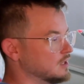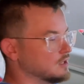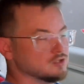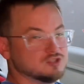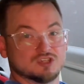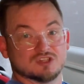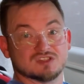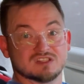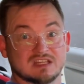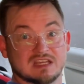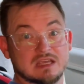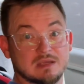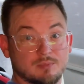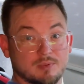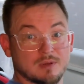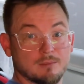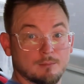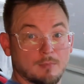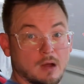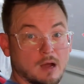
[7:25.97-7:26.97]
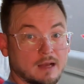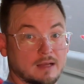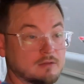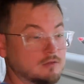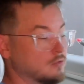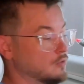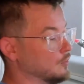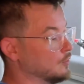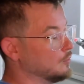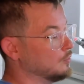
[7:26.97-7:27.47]
Just keep in
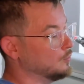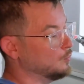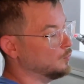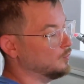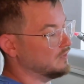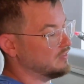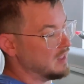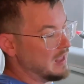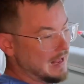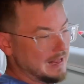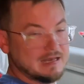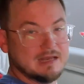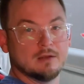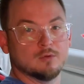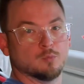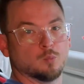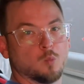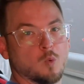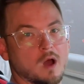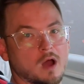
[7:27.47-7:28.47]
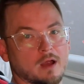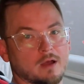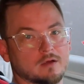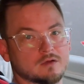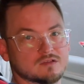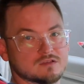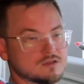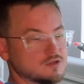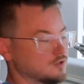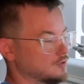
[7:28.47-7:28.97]
mind though, with any
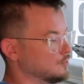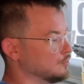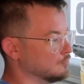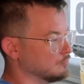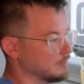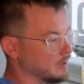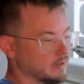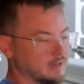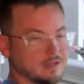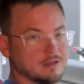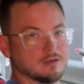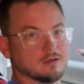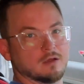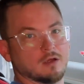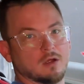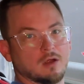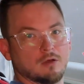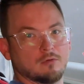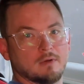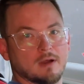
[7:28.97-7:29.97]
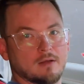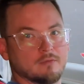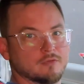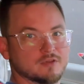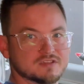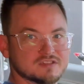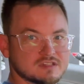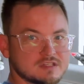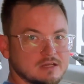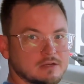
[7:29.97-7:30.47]
wires that you're running around the
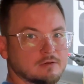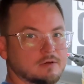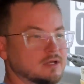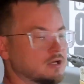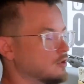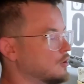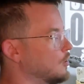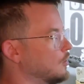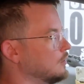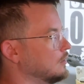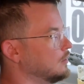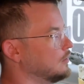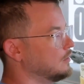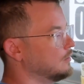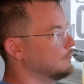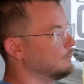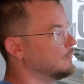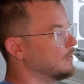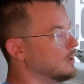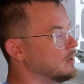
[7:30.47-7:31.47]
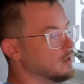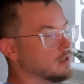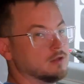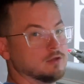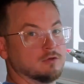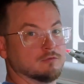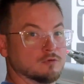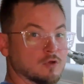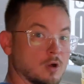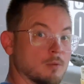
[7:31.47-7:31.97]
steering column,
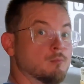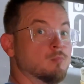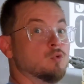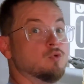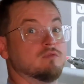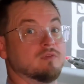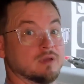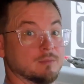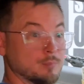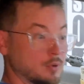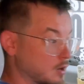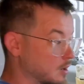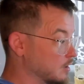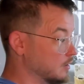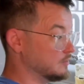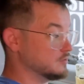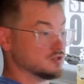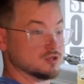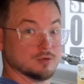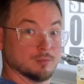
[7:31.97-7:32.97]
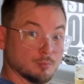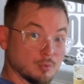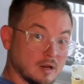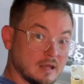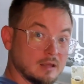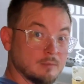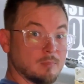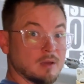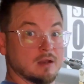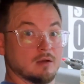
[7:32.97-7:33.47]
you've got moving parts, your
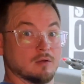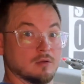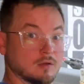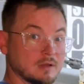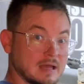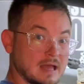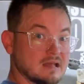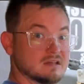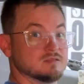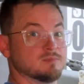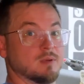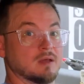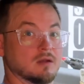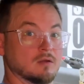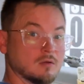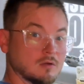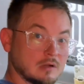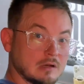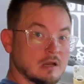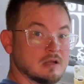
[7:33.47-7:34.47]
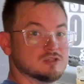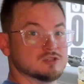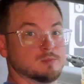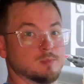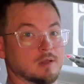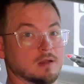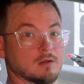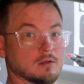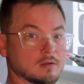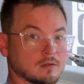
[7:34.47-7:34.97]
brake pedal, gas pedal, clutch
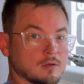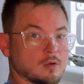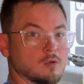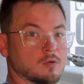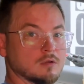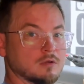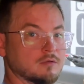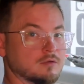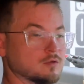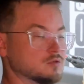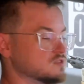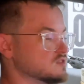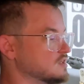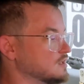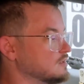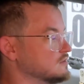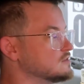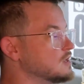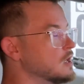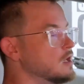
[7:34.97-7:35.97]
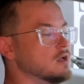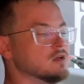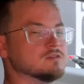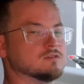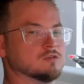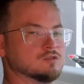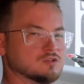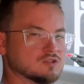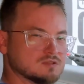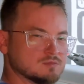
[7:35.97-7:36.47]
pedal, all of those things.
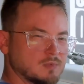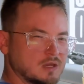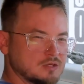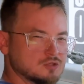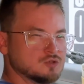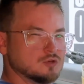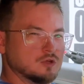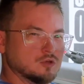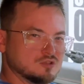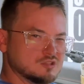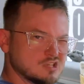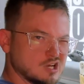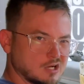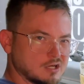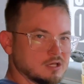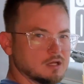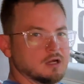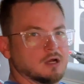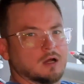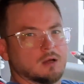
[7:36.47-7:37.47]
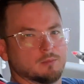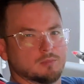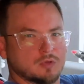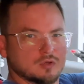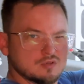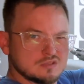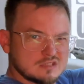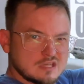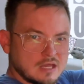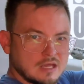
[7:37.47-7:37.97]
So just make sure you tuck it up,
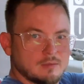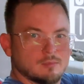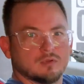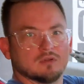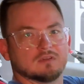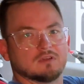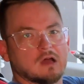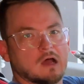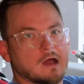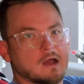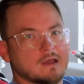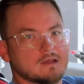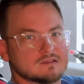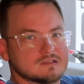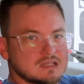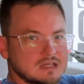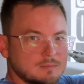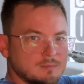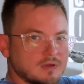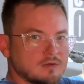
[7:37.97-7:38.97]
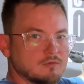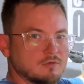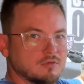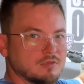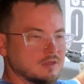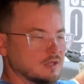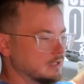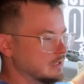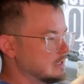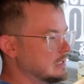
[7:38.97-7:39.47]
use cable ties, keep
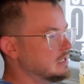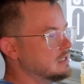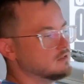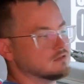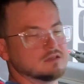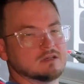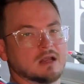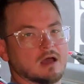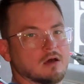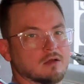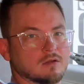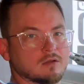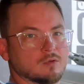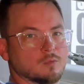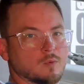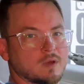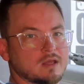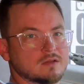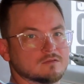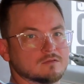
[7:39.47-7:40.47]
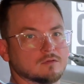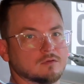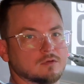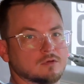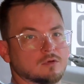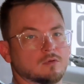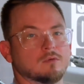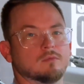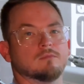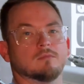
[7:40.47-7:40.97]
everything neat and out of the way so you
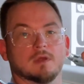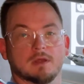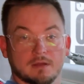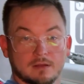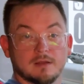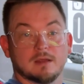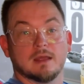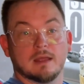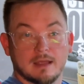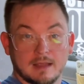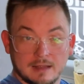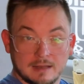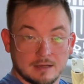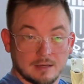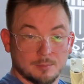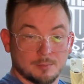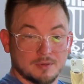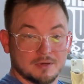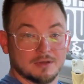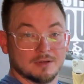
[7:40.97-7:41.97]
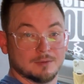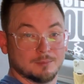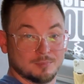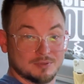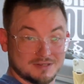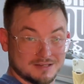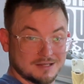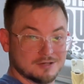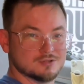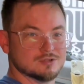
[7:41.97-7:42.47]
don't end up in a
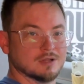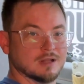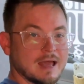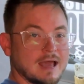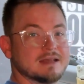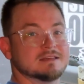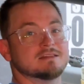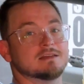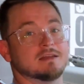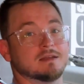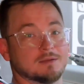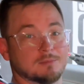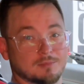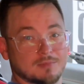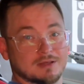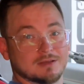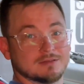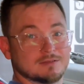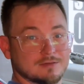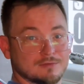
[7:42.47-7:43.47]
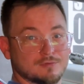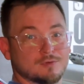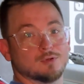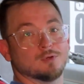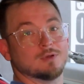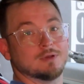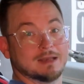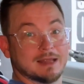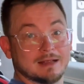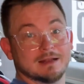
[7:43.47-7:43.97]
potential accident because of
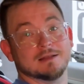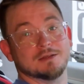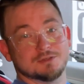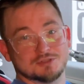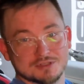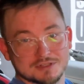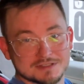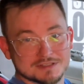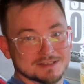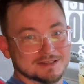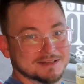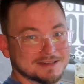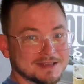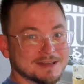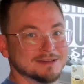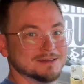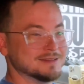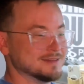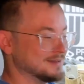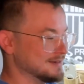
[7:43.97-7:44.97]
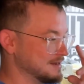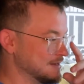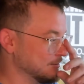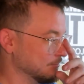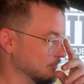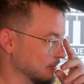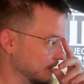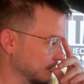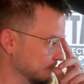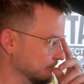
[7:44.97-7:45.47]
your negligence at the end of the day,
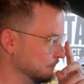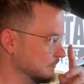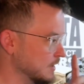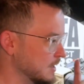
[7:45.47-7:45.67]
right?